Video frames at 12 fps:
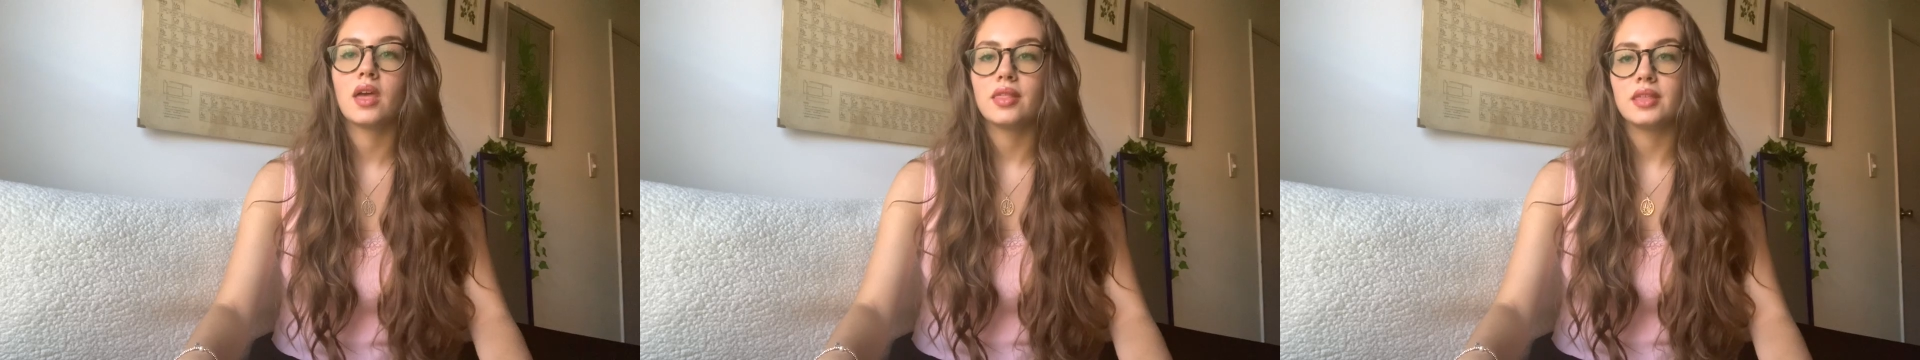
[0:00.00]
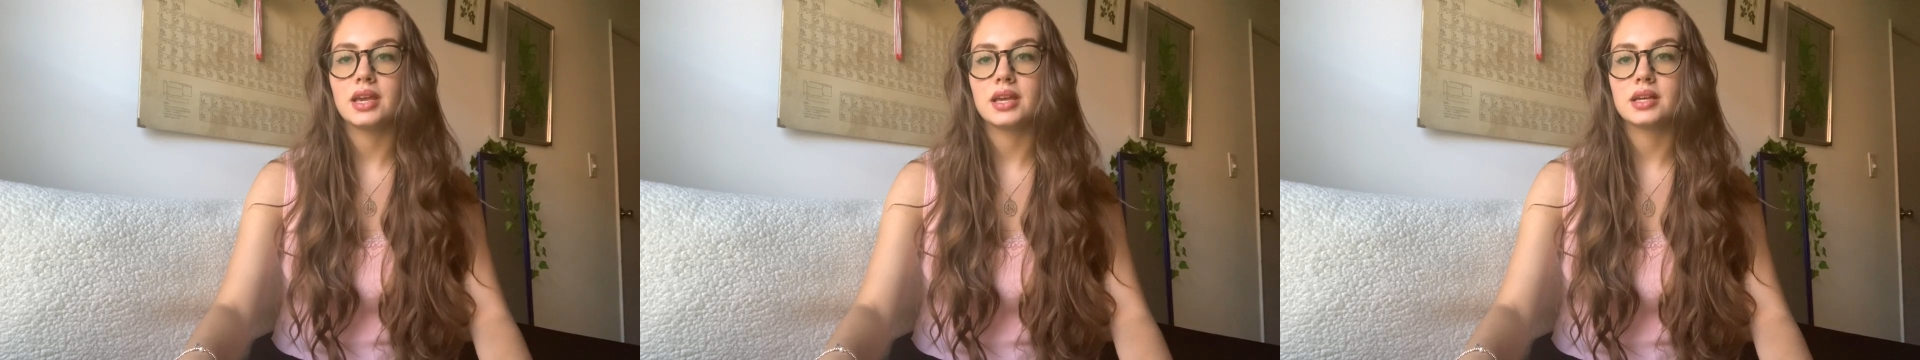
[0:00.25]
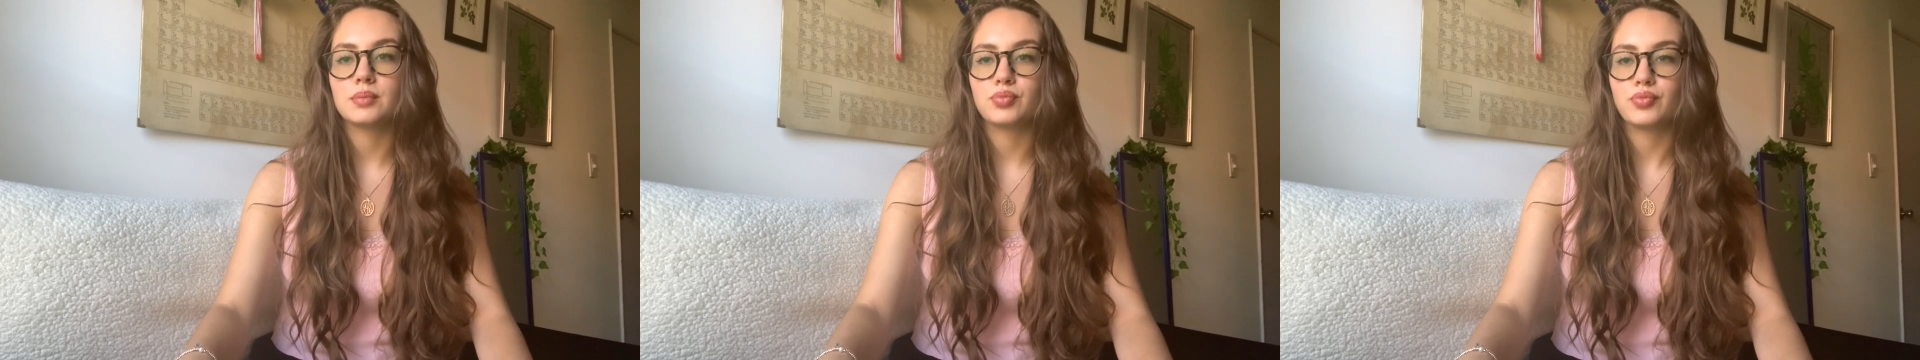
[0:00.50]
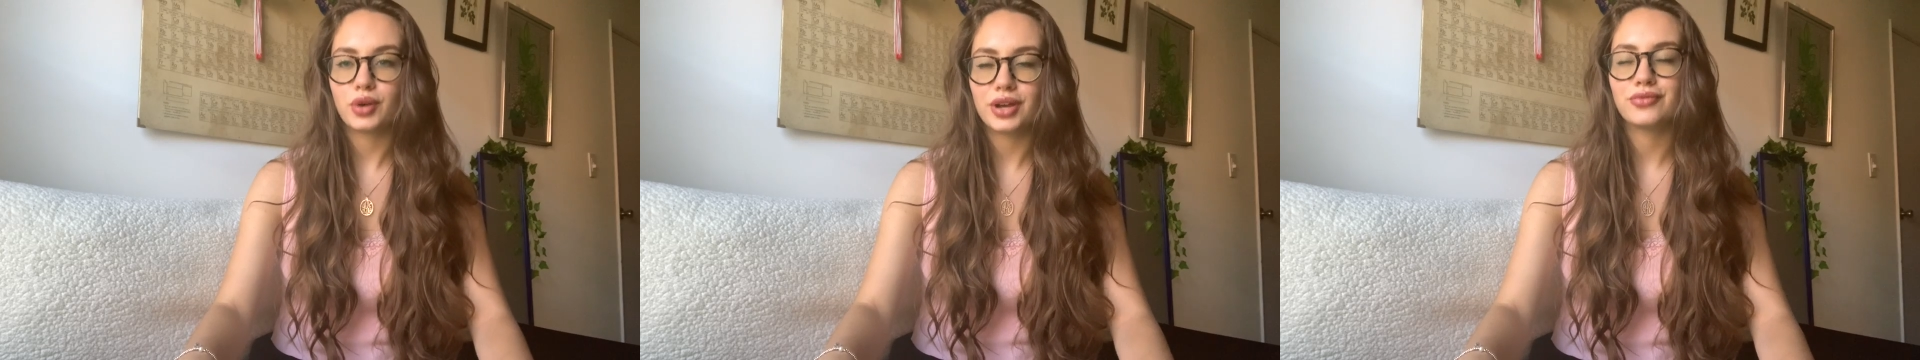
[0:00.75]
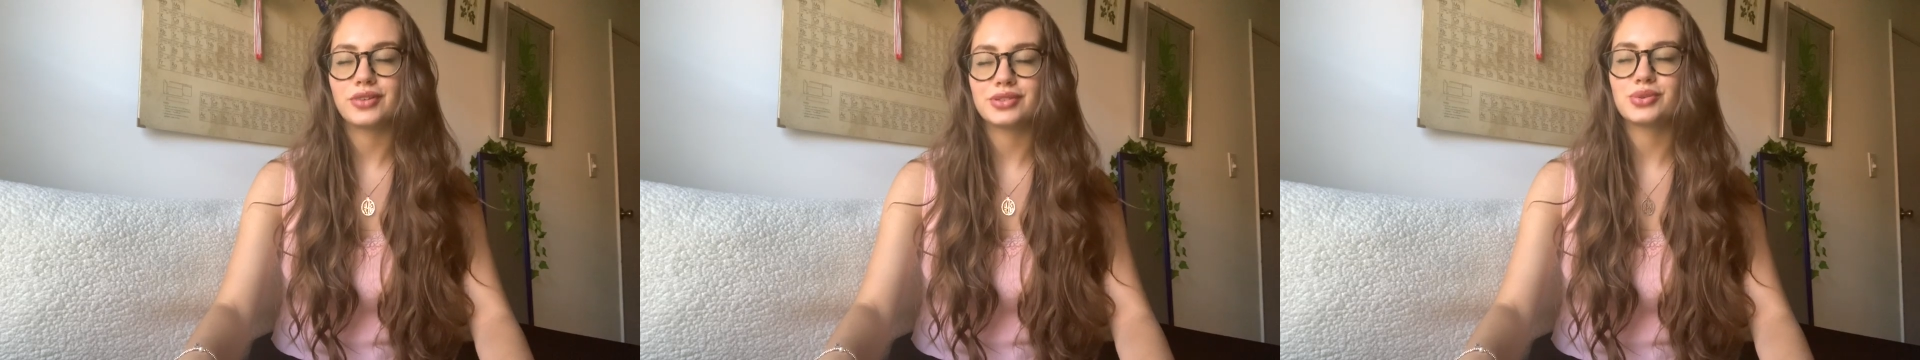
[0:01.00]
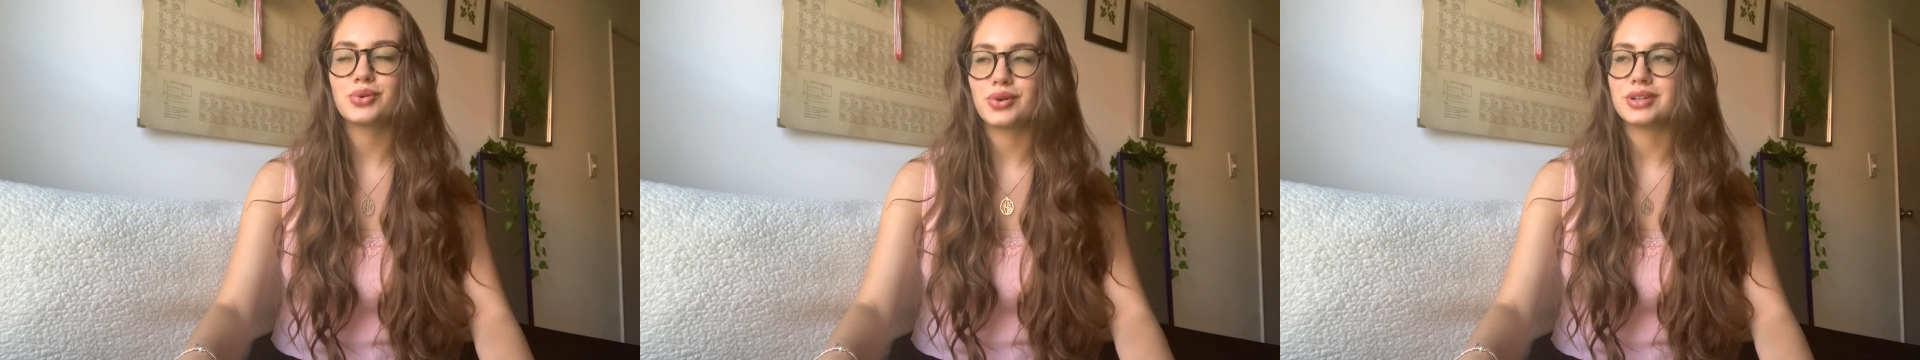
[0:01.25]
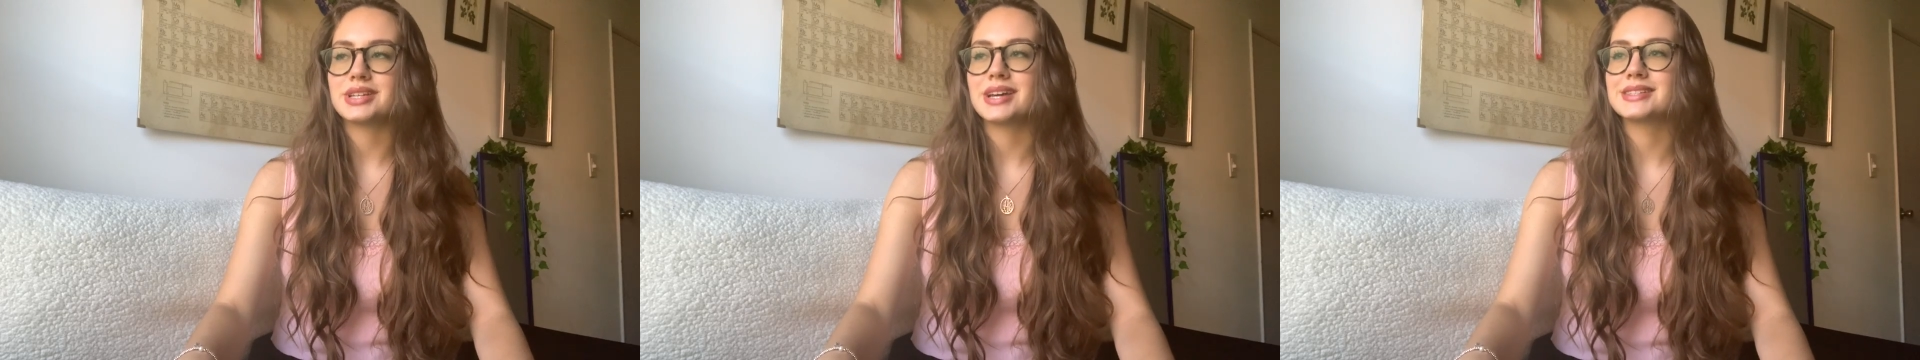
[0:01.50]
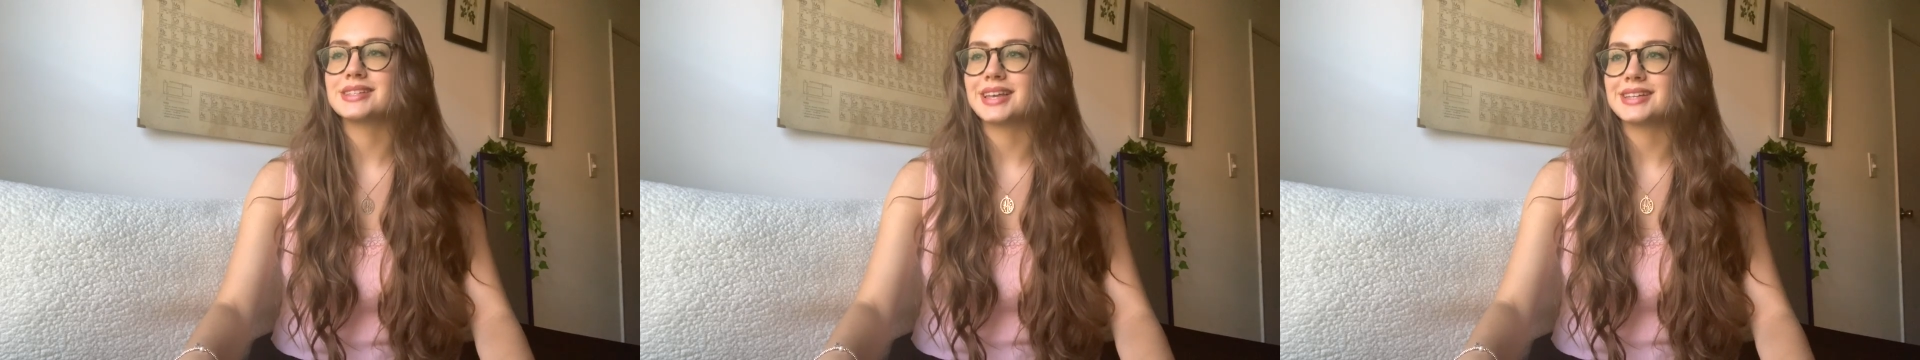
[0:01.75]
The prefrontal
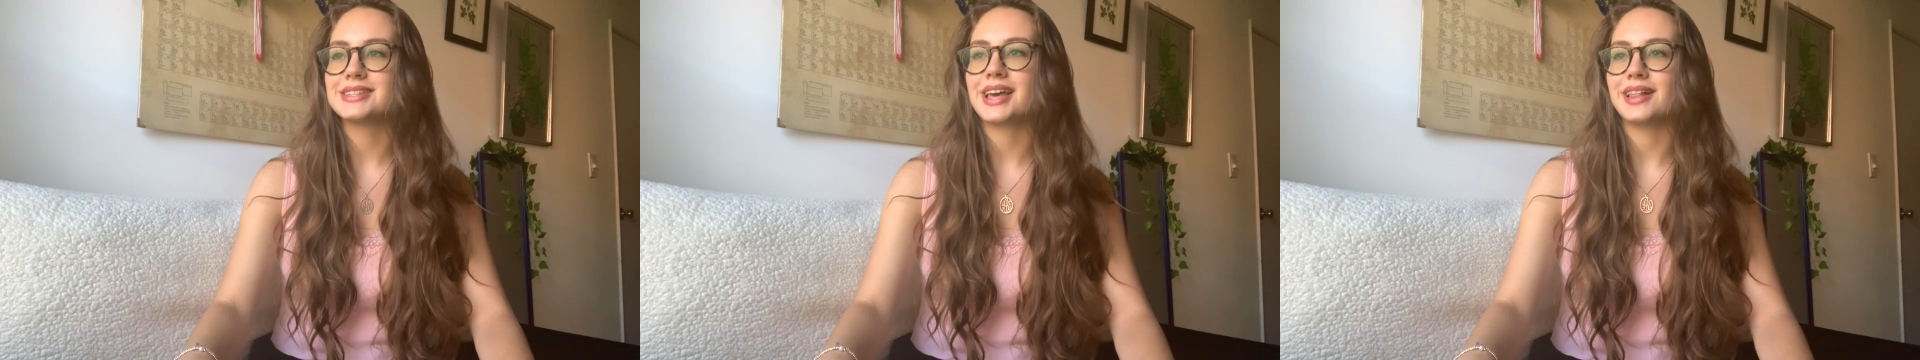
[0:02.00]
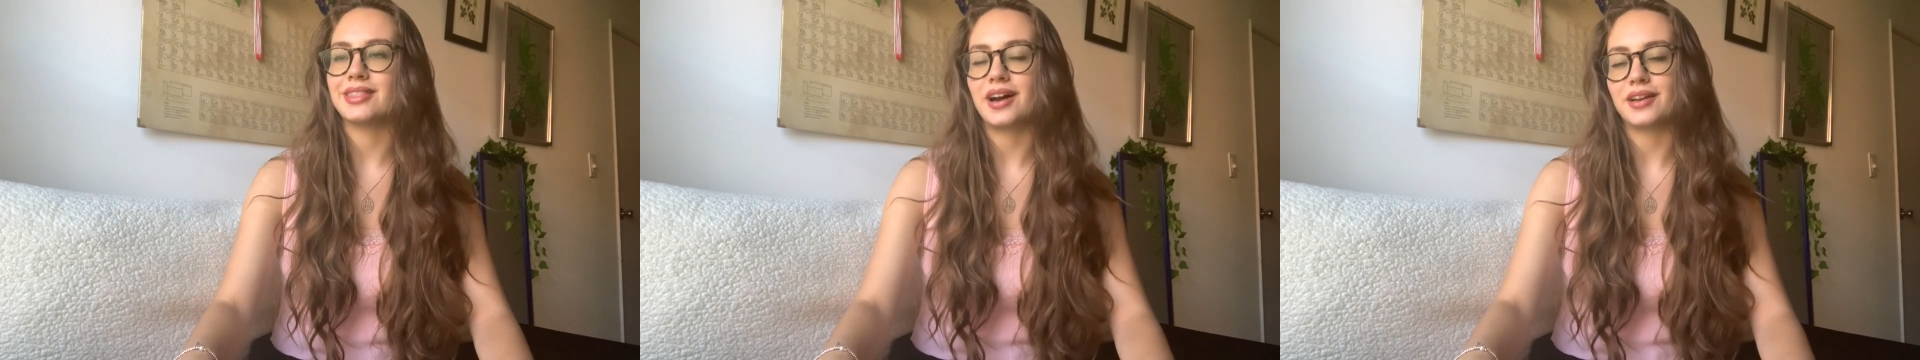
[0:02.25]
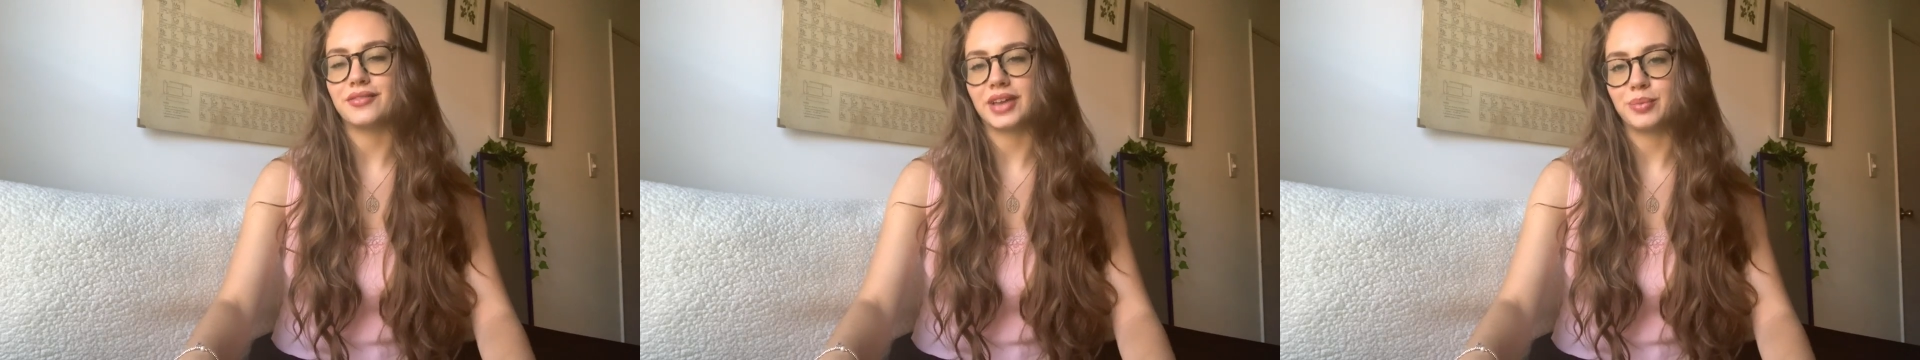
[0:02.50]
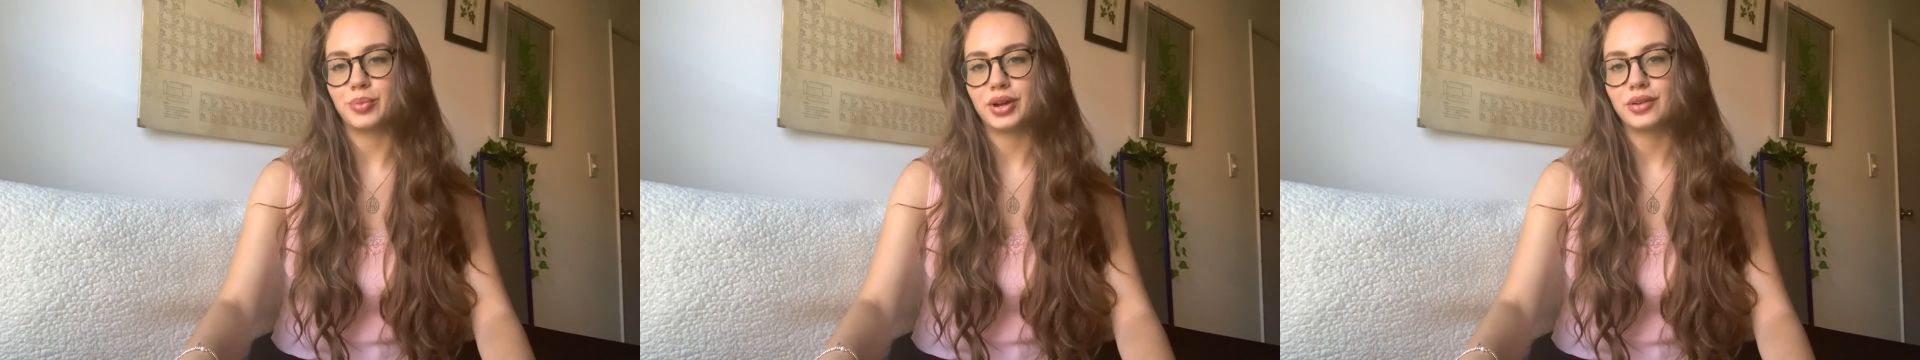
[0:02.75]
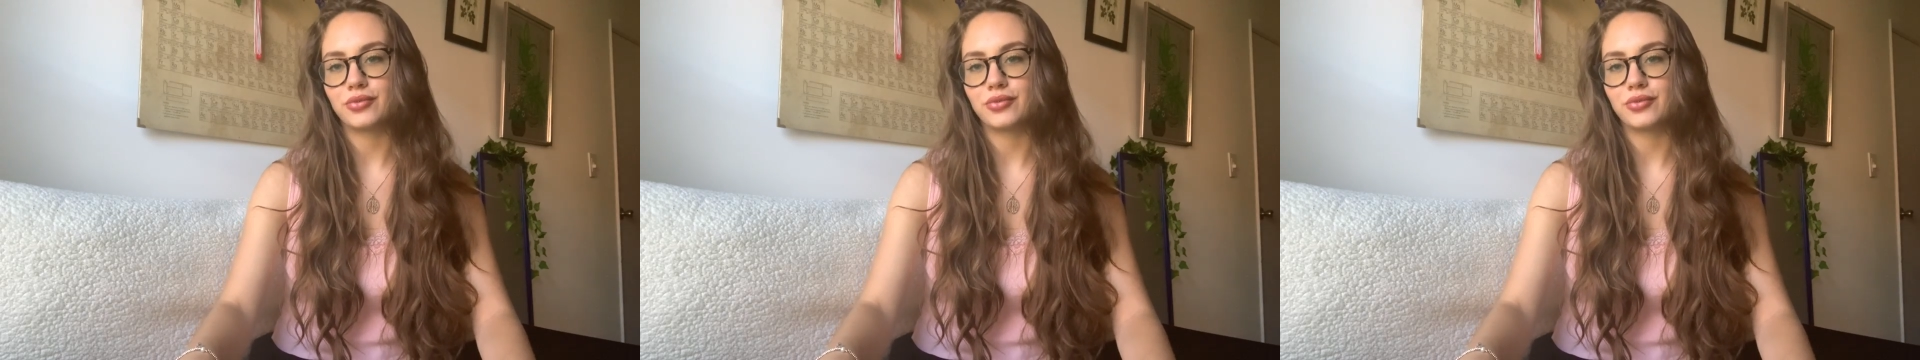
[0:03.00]
cortex gets a lot of input